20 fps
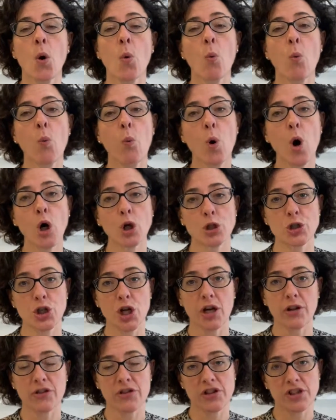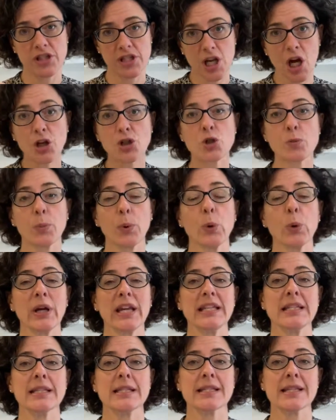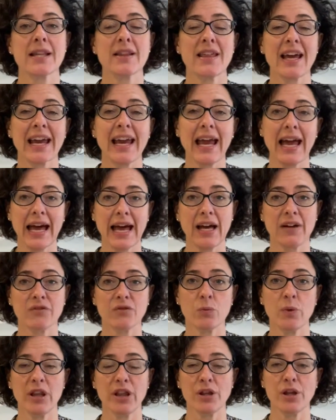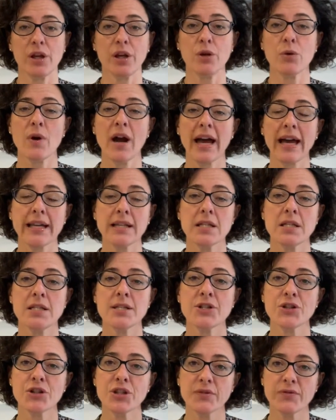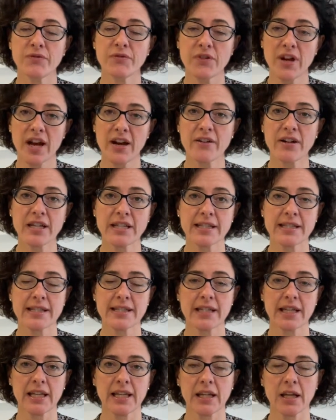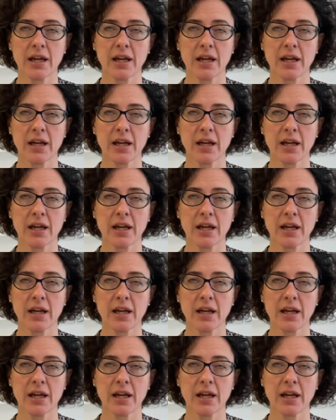what touch points they have with you and the various